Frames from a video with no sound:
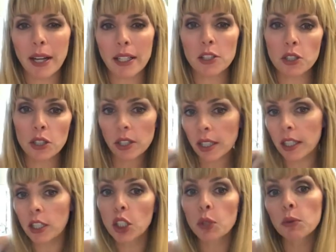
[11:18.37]
It's just like a
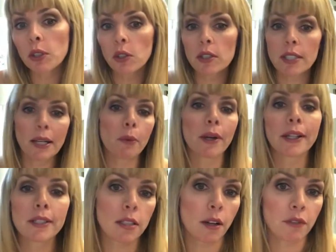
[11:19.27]
cute little, it's like wearing
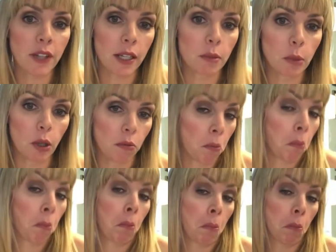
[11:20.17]
a stuffed animal.
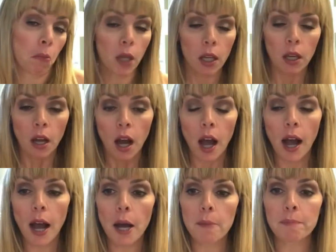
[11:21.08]

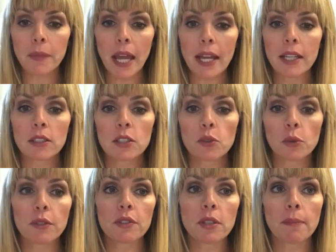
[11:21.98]
And it's sort
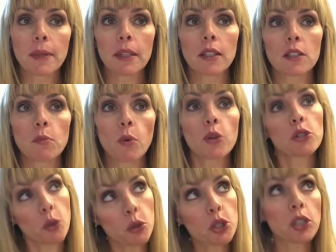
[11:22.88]
of something that's more
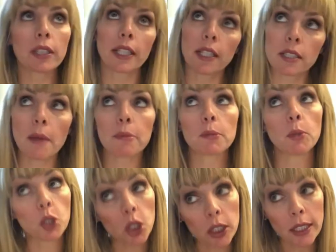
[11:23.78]
socially
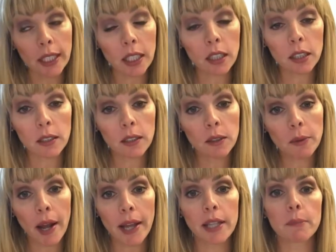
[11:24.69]
acceptable looking,
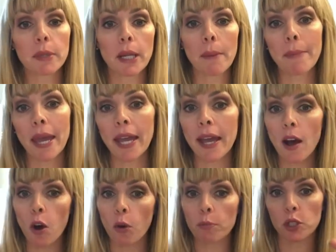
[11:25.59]
right? But it may
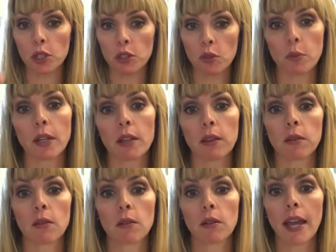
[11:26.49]
help just with
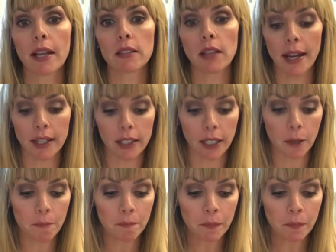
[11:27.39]
anxiety.